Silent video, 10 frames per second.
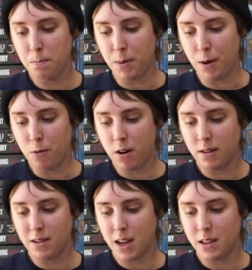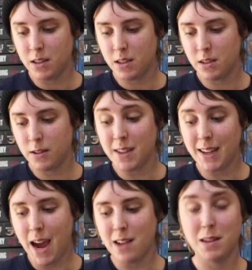but what does
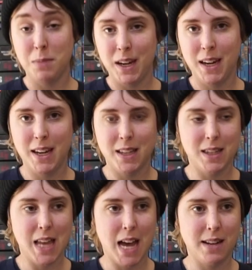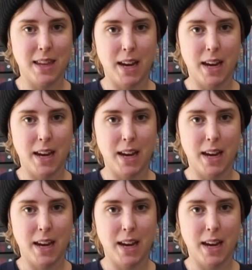stick out to me is that